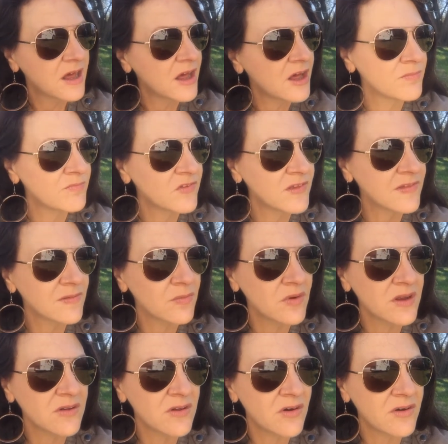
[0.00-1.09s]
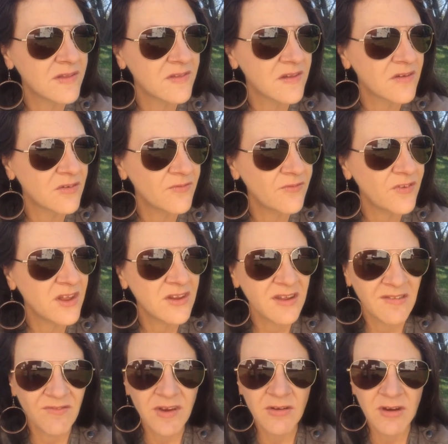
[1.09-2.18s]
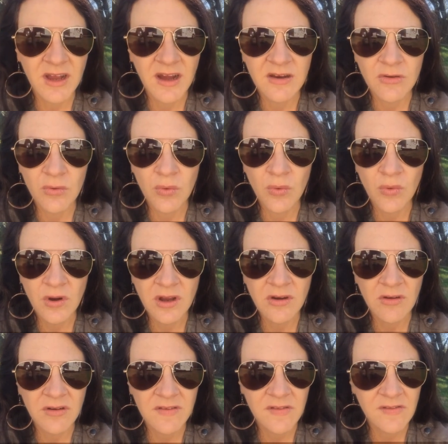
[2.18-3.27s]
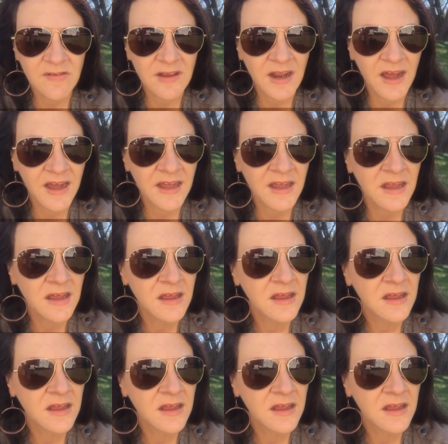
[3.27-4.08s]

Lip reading: I'm just realising I'm feeling very unorganised today